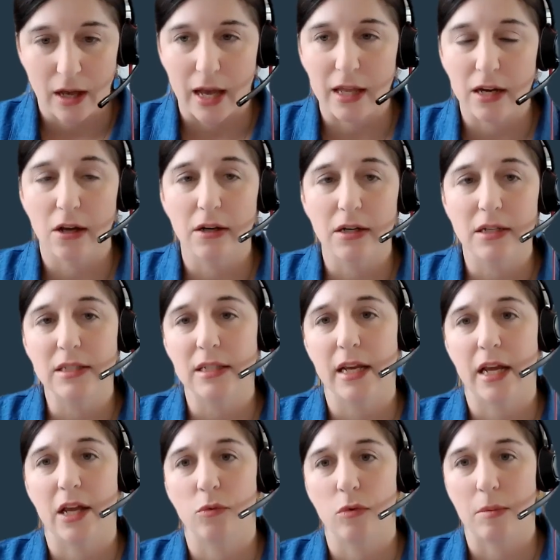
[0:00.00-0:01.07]
and honestly
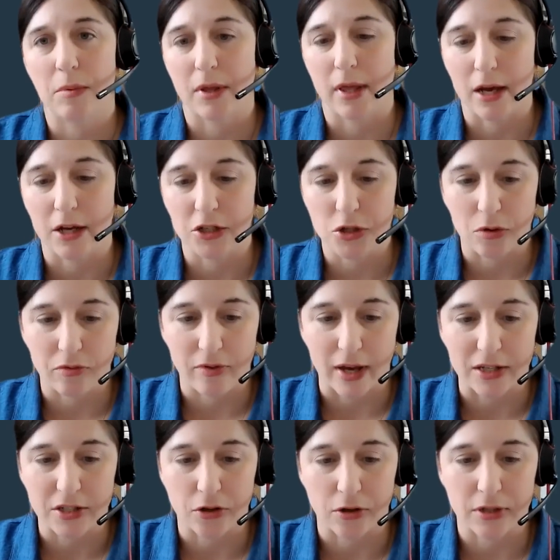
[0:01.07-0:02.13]
can ripple out to
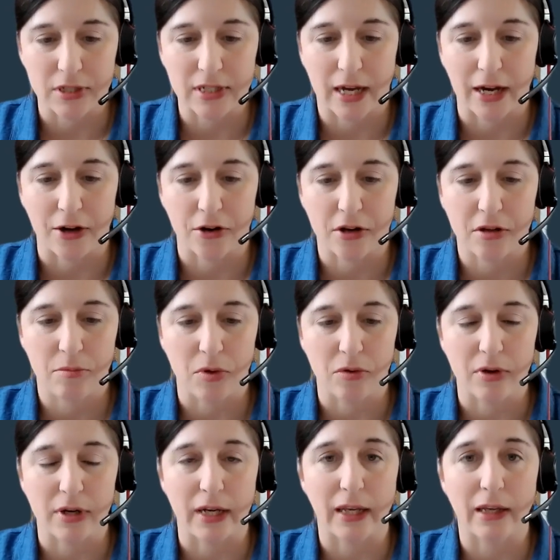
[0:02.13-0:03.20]
affect our entire
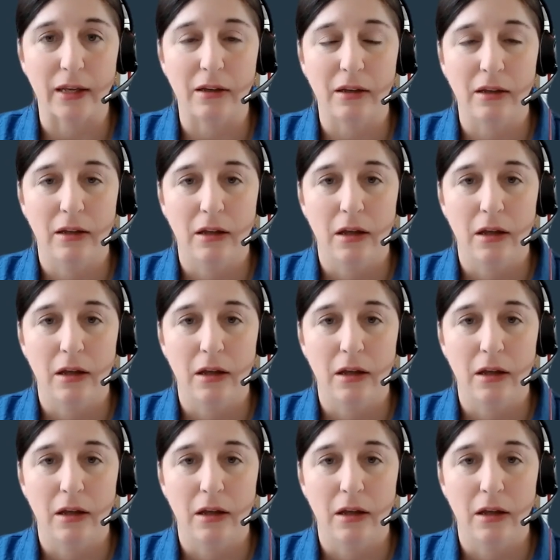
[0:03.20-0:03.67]
community.